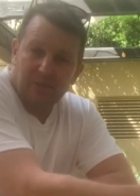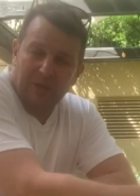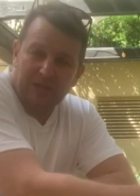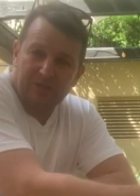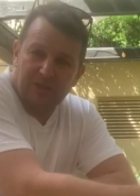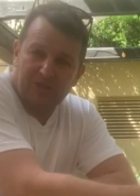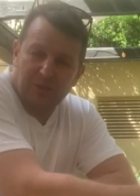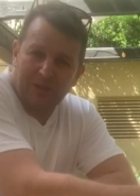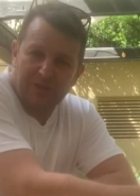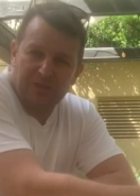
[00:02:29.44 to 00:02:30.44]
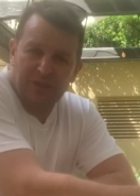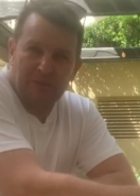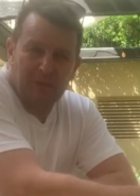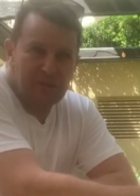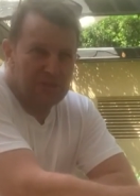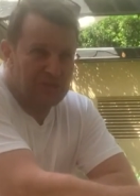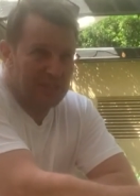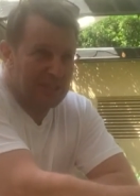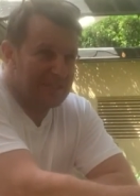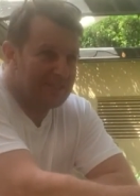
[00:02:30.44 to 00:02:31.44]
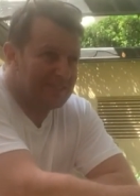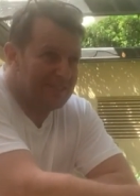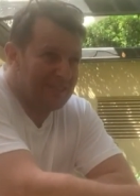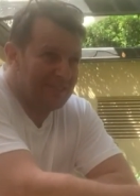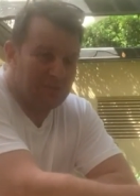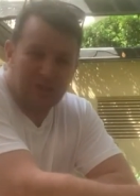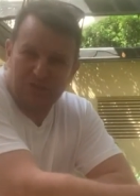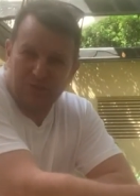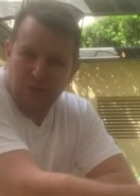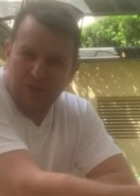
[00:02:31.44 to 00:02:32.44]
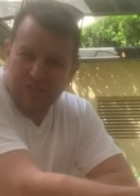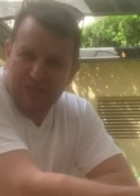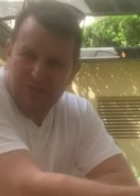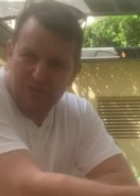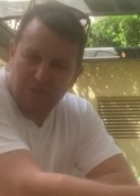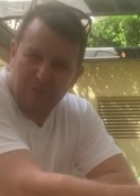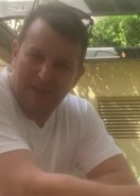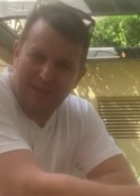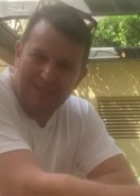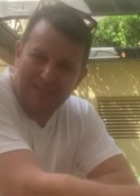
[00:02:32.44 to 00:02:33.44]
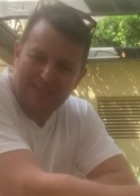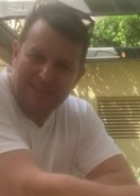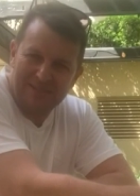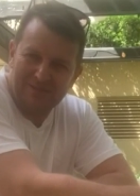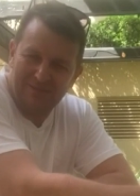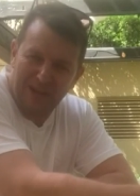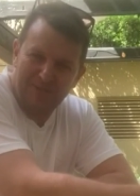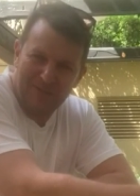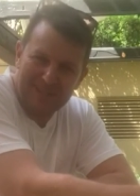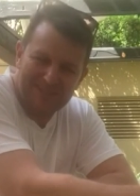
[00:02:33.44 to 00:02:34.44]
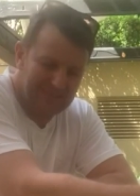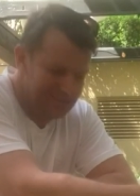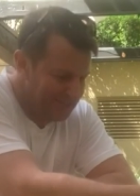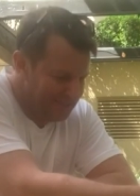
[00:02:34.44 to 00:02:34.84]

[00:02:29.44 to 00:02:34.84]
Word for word: Well, just as well it's not an emergency. Uh, first of all, I was asked to call back in five minutes.